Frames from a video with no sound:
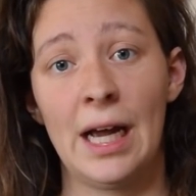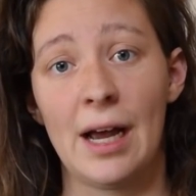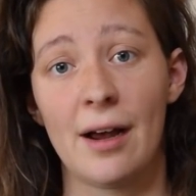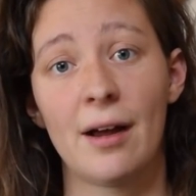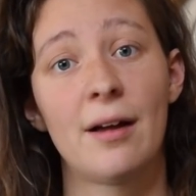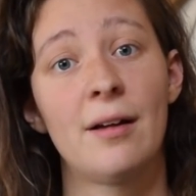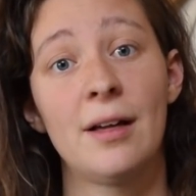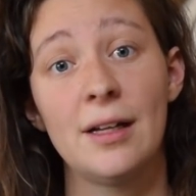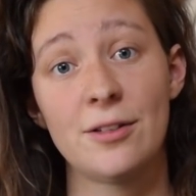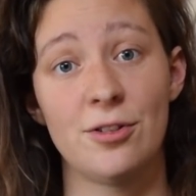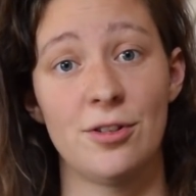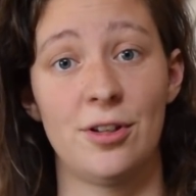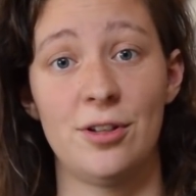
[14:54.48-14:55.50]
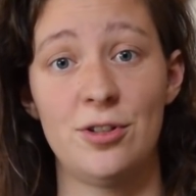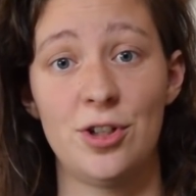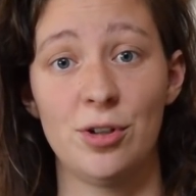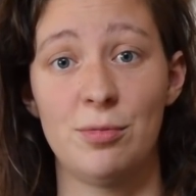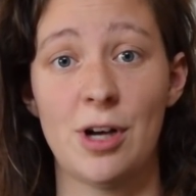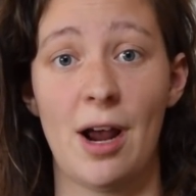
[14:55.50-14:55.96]
into the
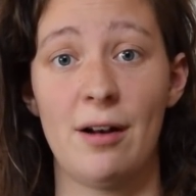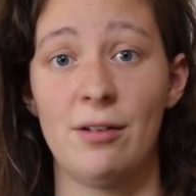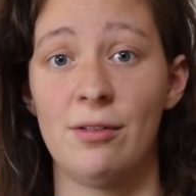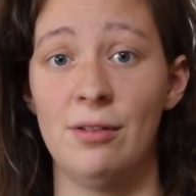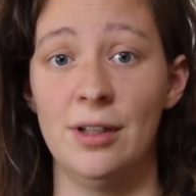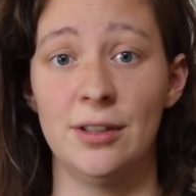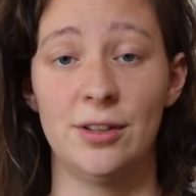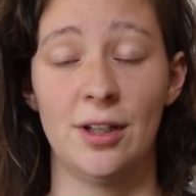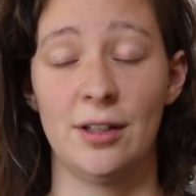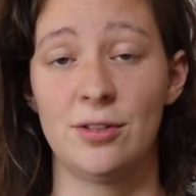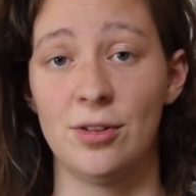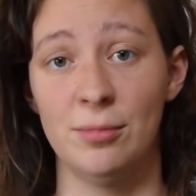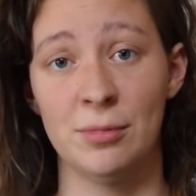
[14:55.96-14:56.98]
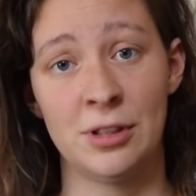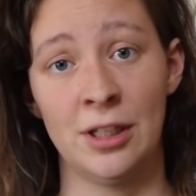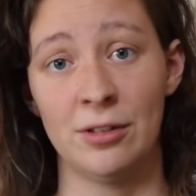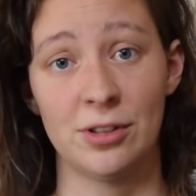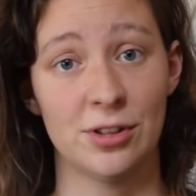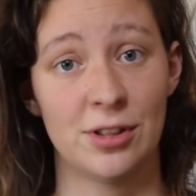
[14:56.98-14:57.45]
YouTube channel and into
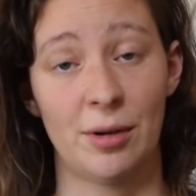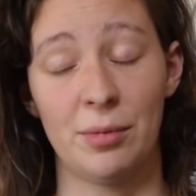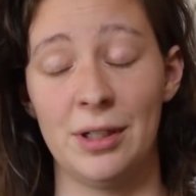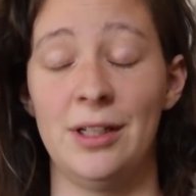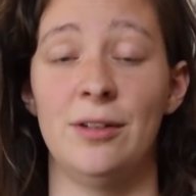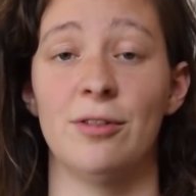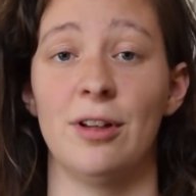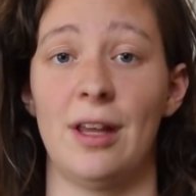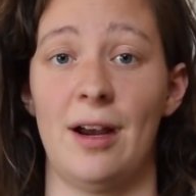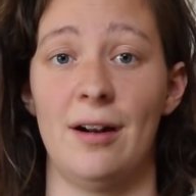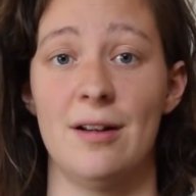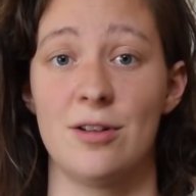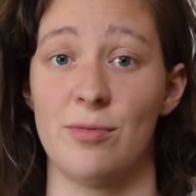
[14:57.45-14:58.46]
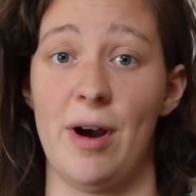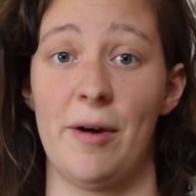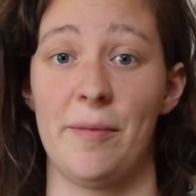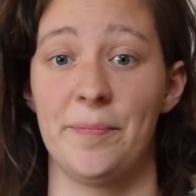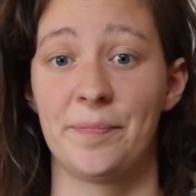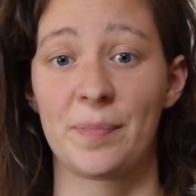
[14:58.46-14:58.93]
materials that we need for that as
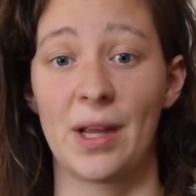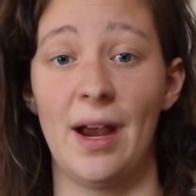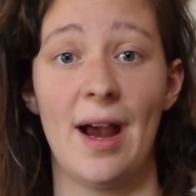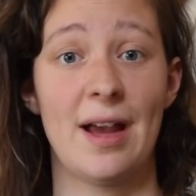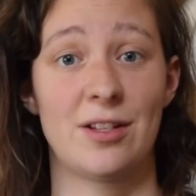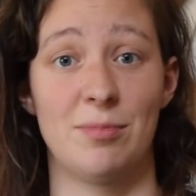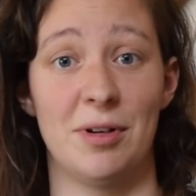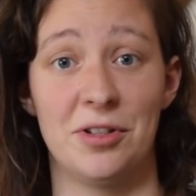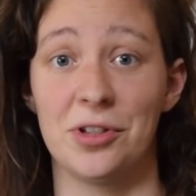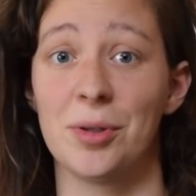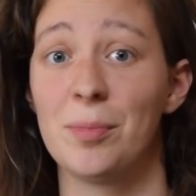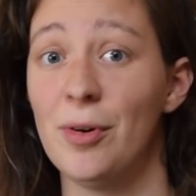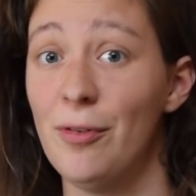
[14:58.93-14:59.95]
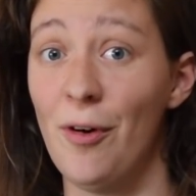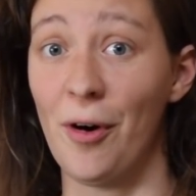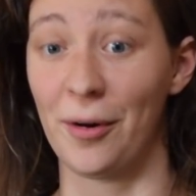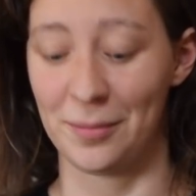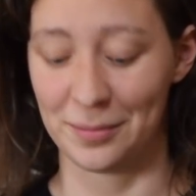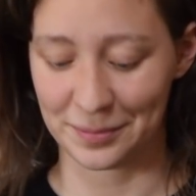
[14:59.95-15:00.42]
well, as mentioned before.